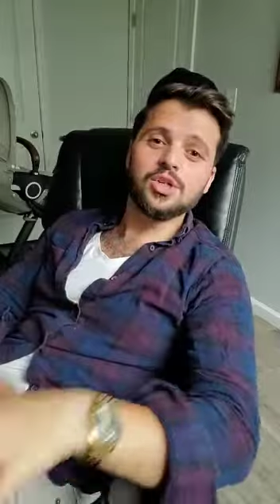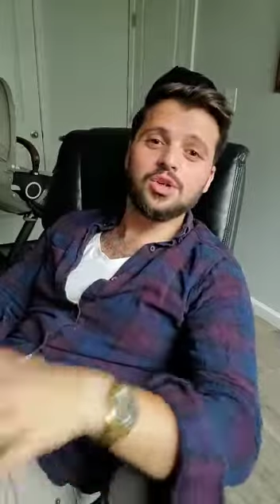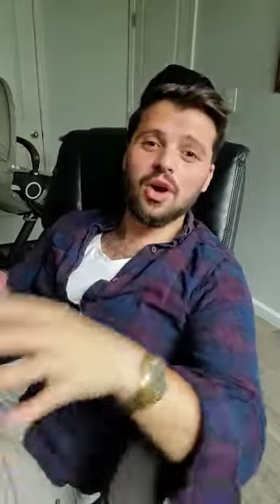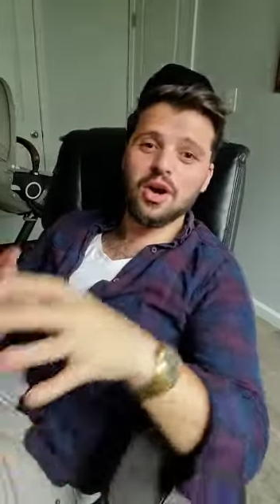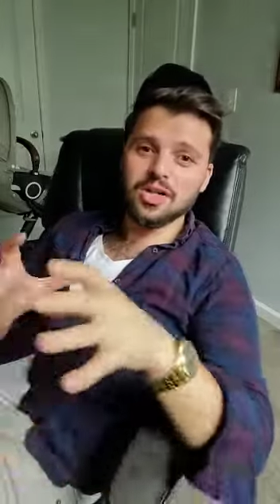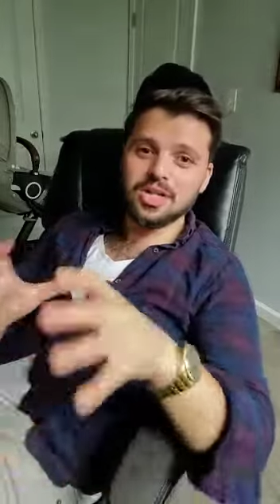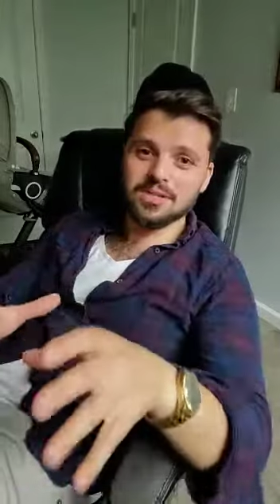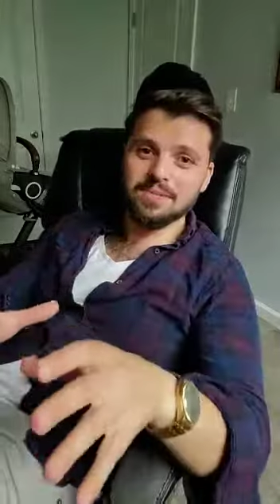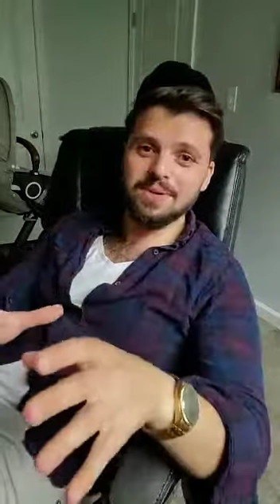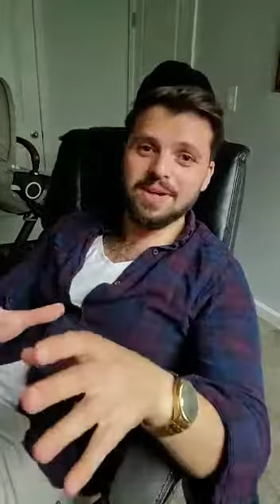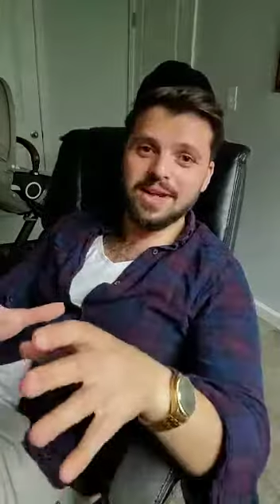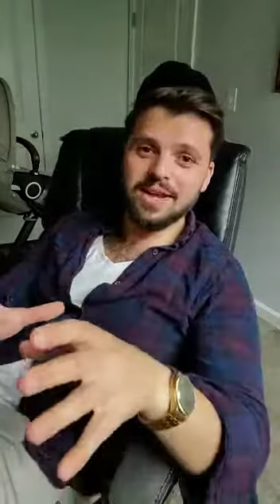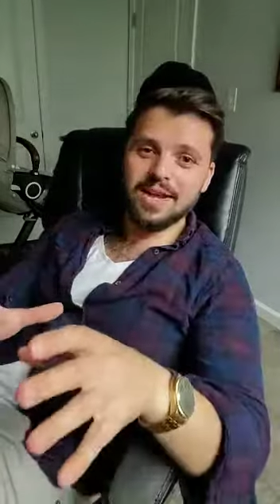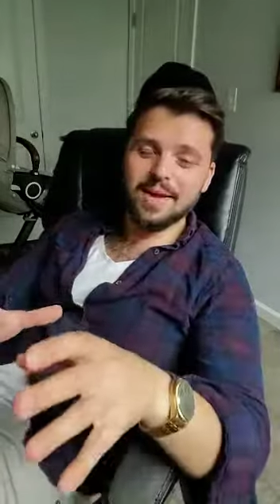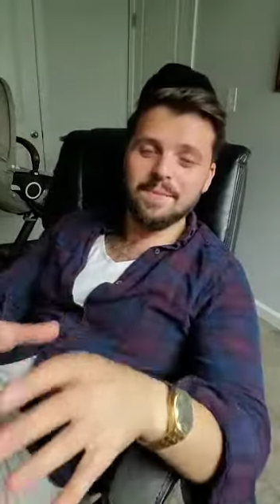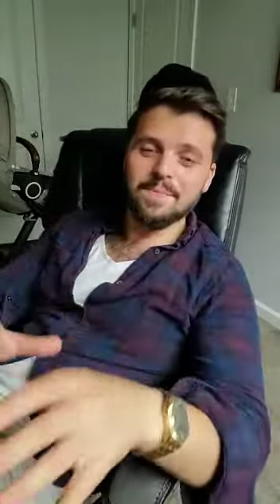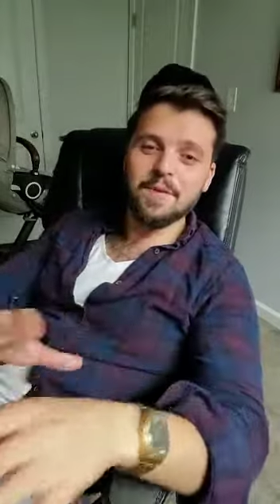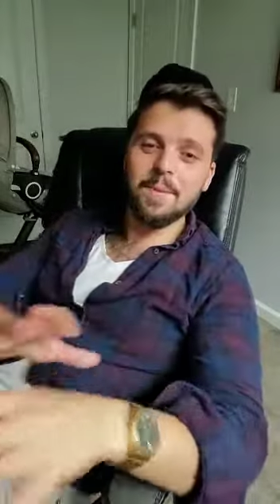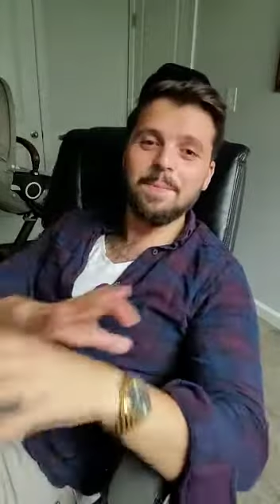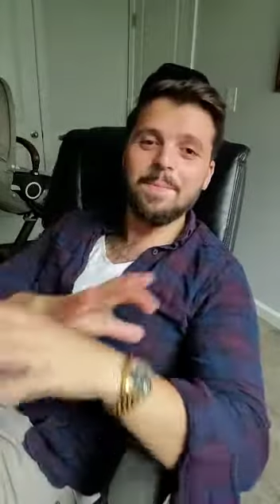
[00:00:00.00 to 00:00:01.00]
Trust
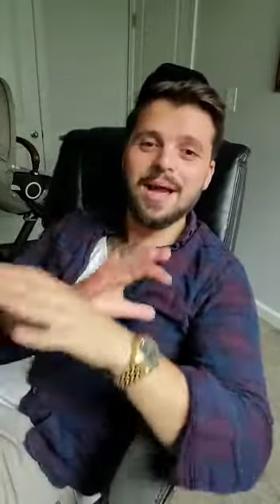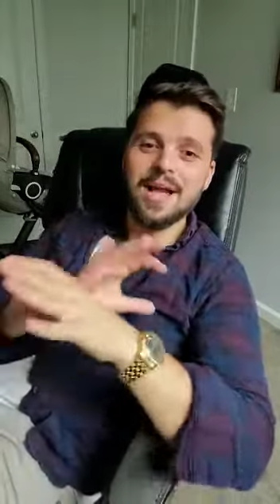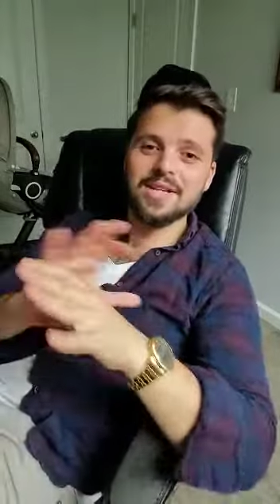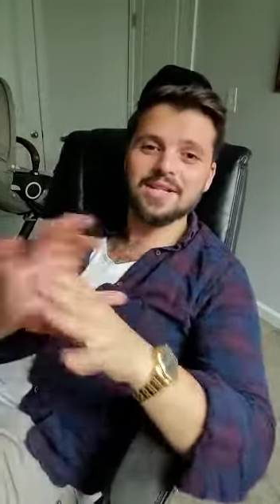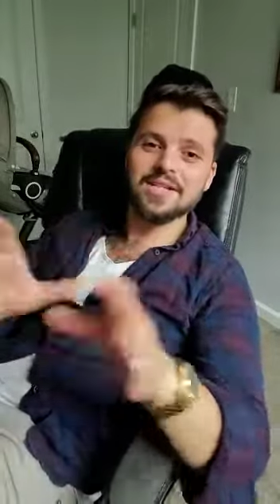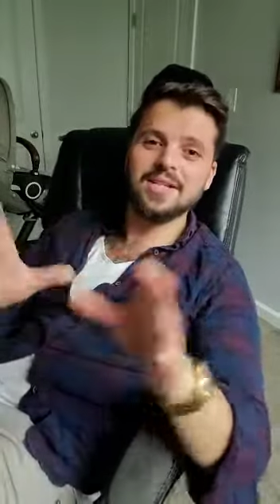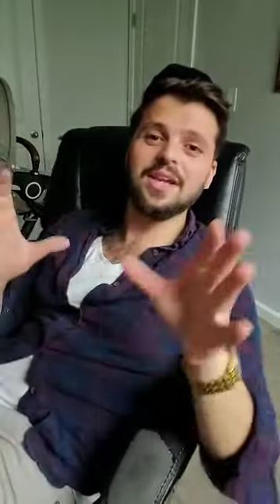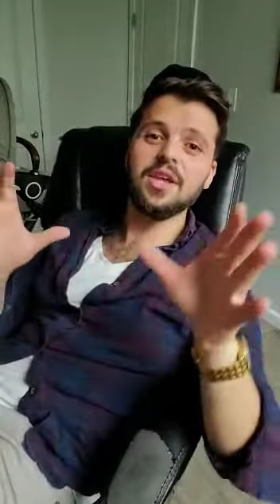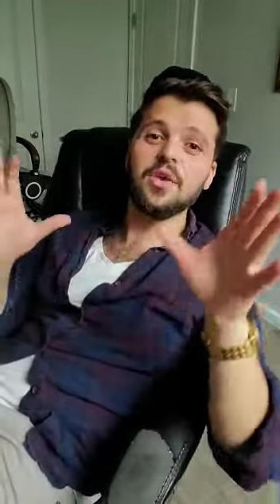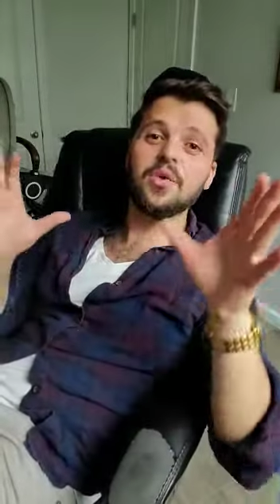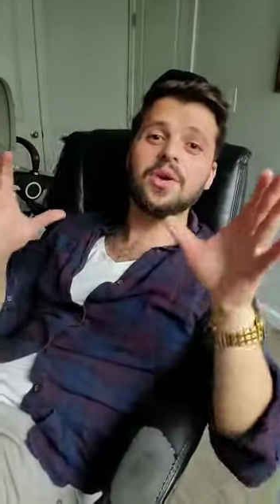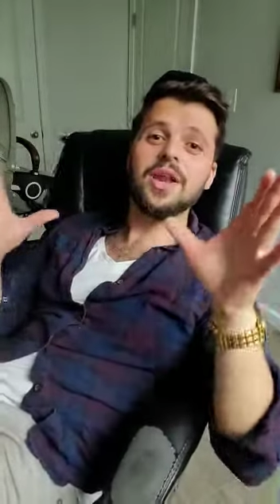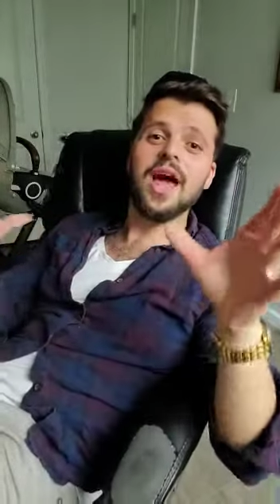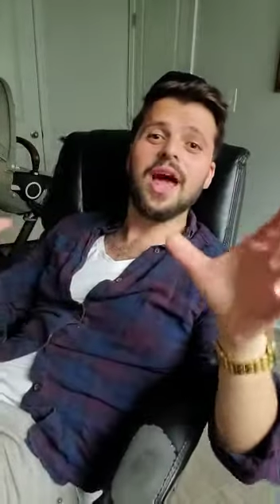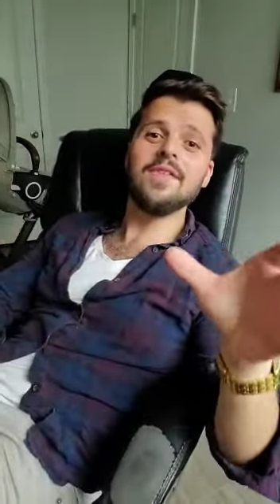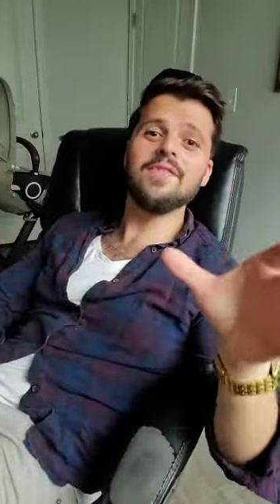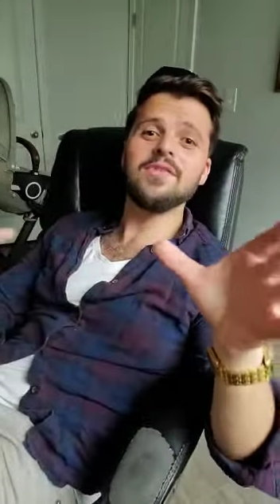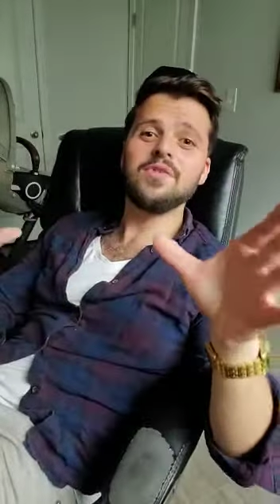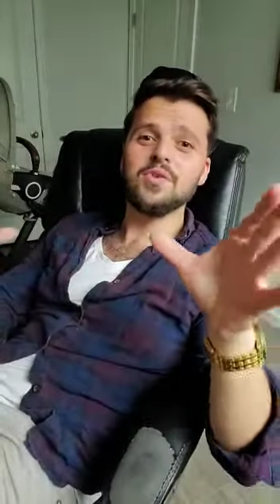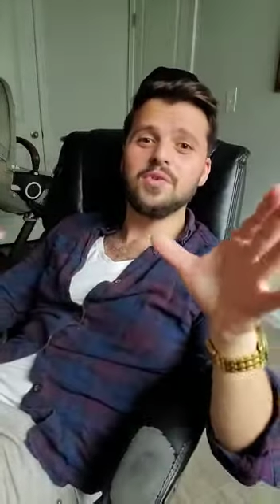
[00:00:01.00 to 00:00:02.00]
me, the best thing you could
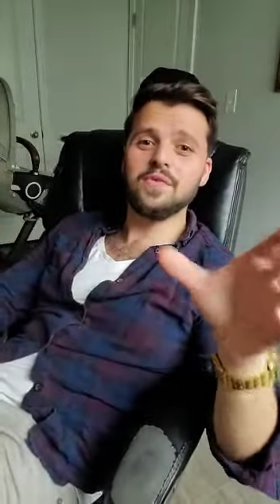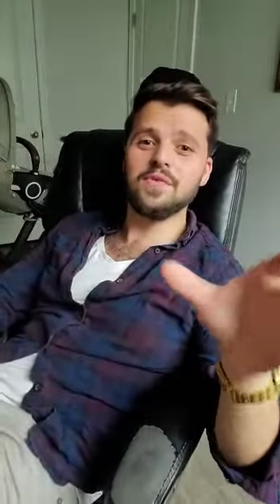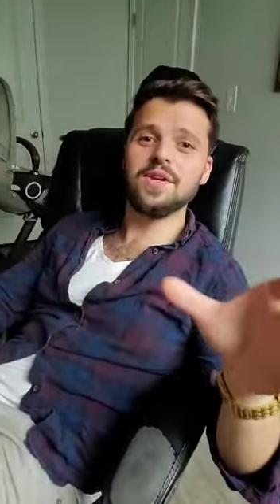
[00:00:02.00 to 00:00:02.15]
ever do